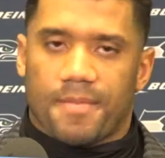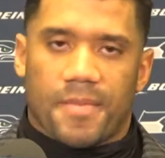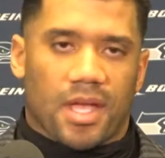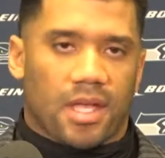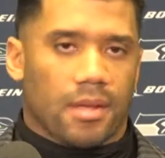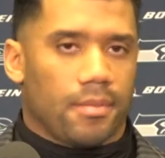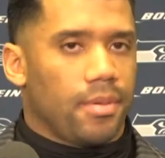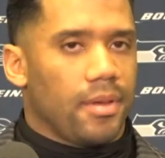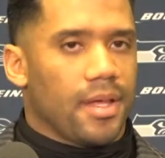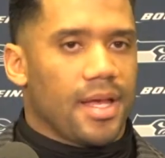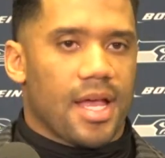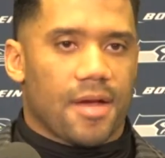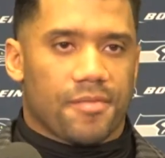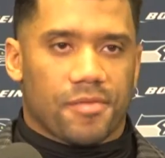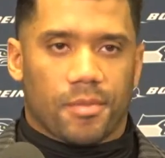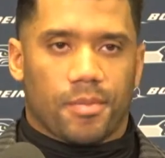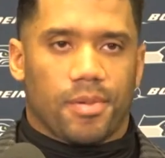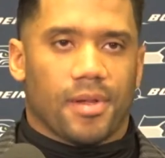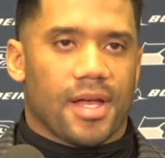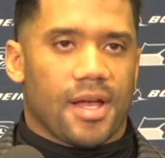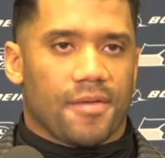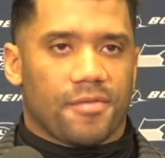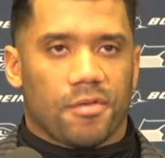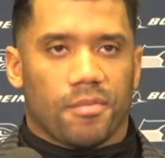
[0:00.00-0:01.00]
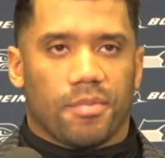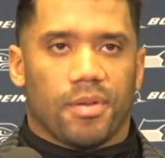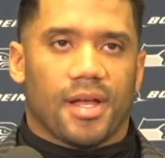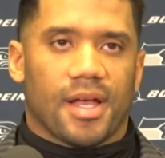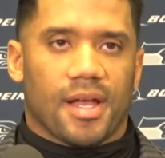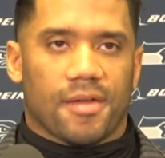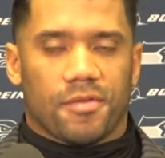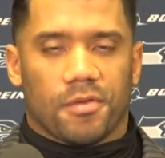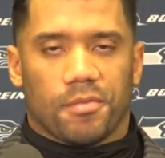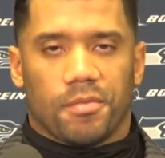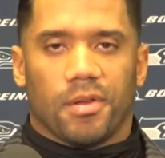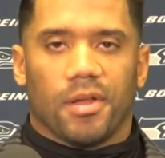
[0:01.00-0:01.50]
making play after play after
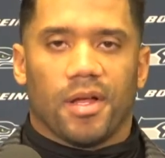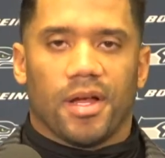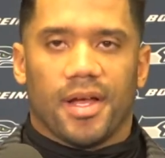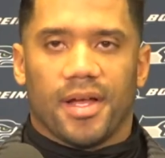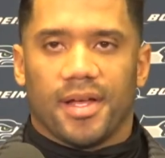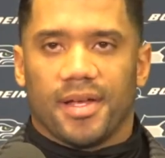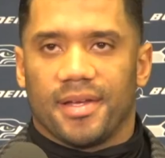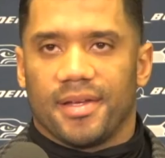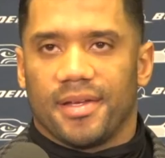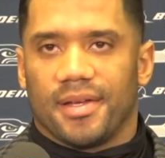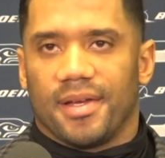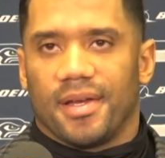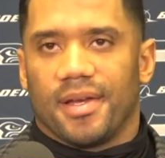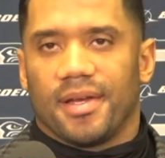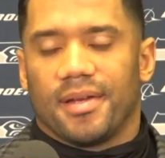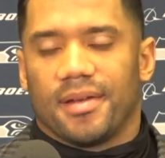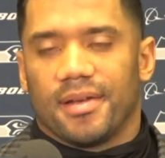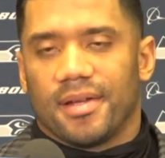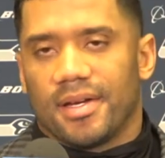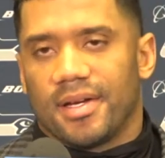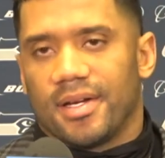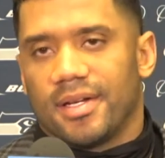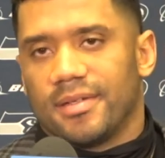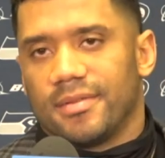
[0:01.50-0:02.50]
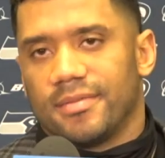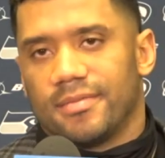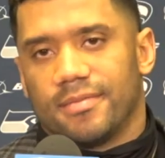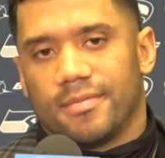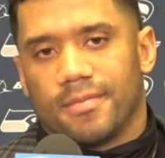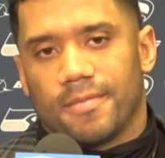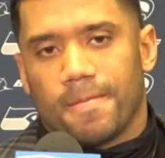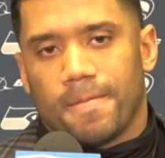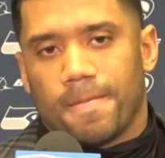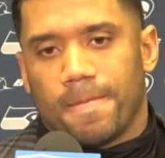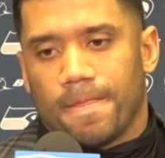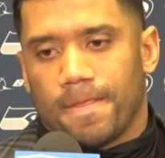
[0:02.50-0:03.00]
play after play, and
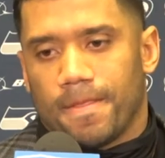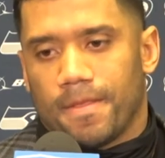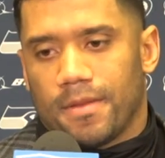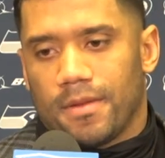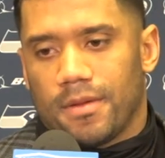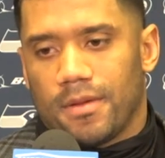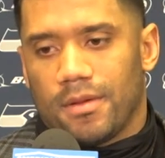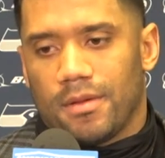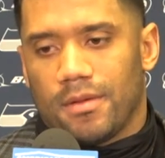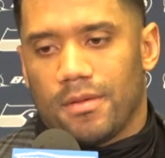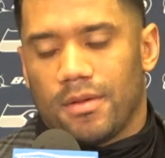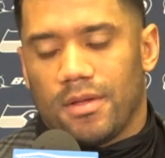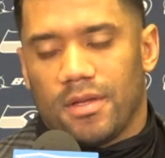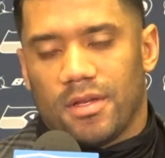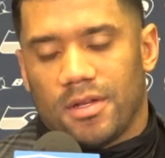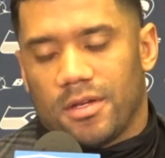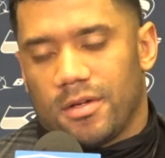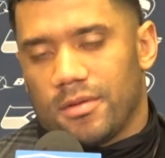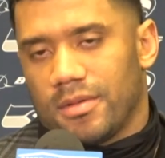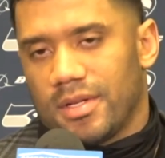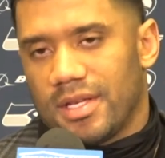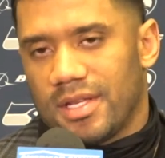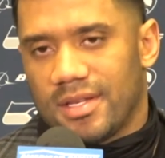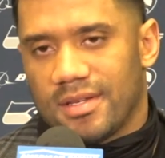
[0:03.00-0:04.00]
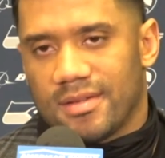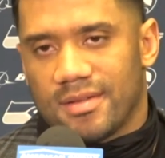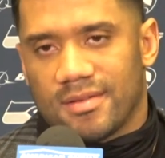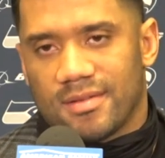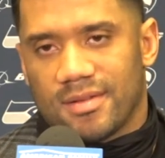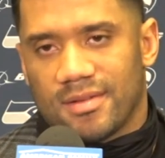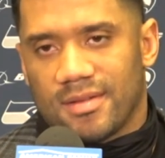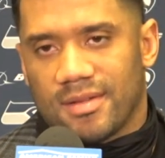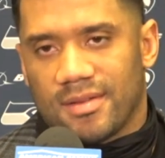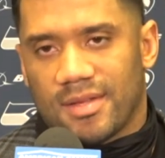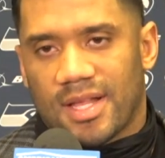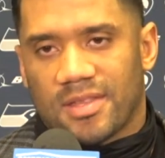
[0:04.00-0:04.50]
you know, and
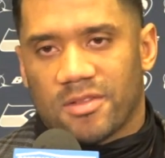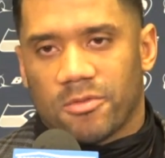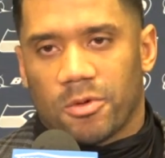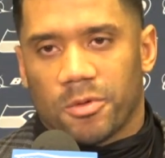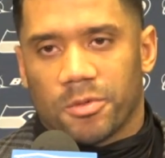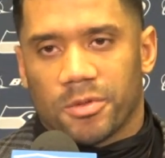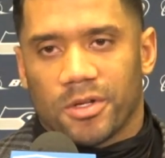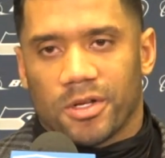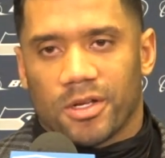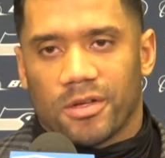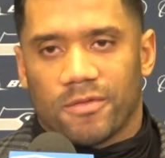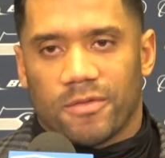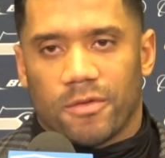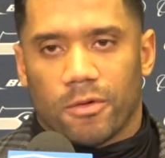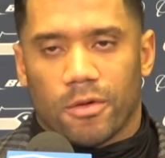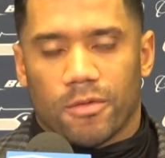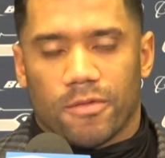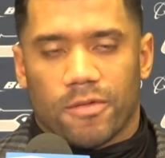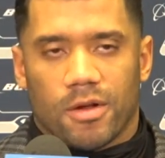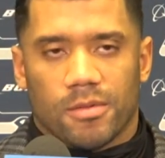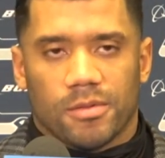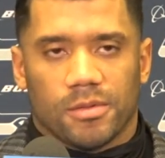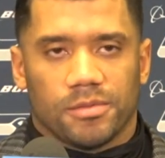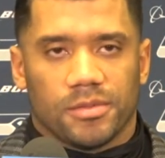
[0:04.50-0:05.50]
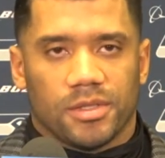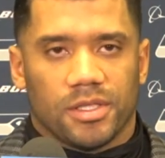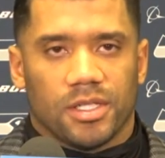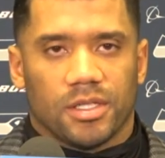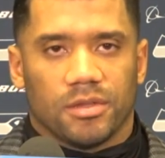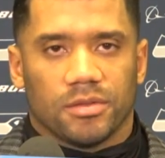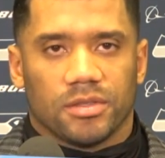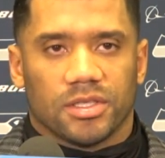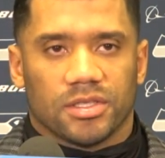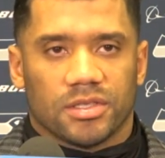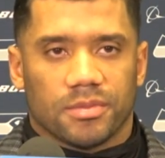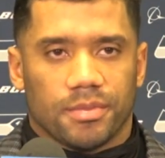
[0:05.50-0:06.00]
that's what we're looking for from him. You
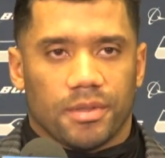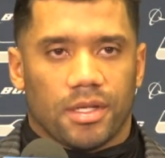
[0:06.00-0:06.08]
know, just